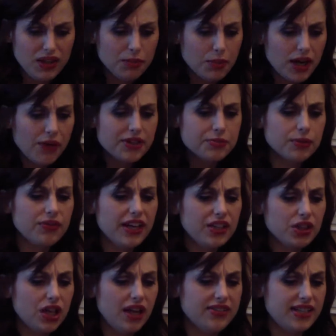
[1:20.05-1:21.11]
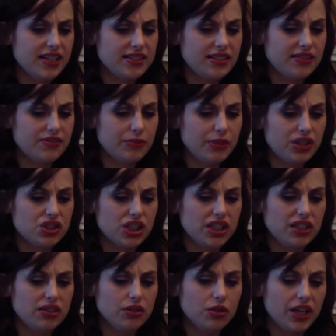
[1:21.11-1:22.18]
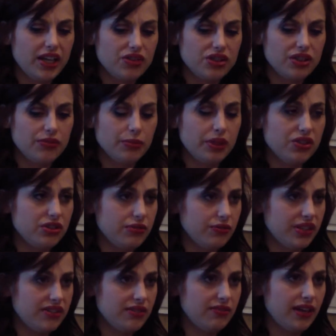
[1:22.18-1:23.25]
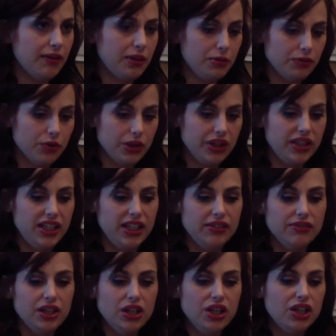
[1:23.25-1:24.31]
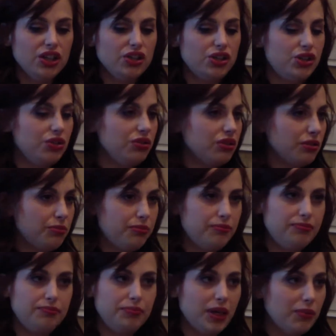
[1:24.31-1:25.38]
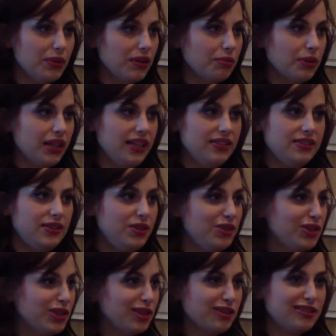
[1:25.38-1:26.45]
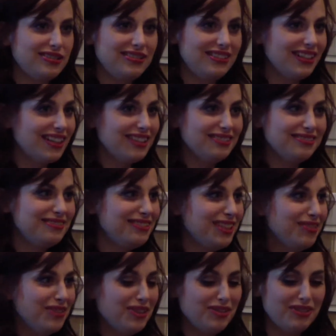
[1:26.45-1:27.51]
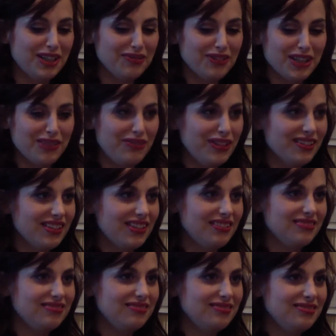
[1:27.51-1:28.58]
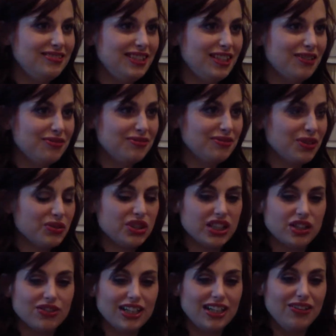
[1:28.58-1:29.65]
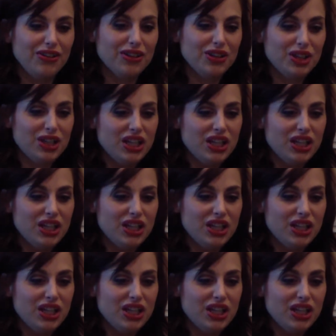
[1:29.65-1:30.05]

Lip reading: But I always provide contact information and location information to friends and family before you leave. Shoot in a public place, use your gut, you get a funny feeling, you know, don't stick around.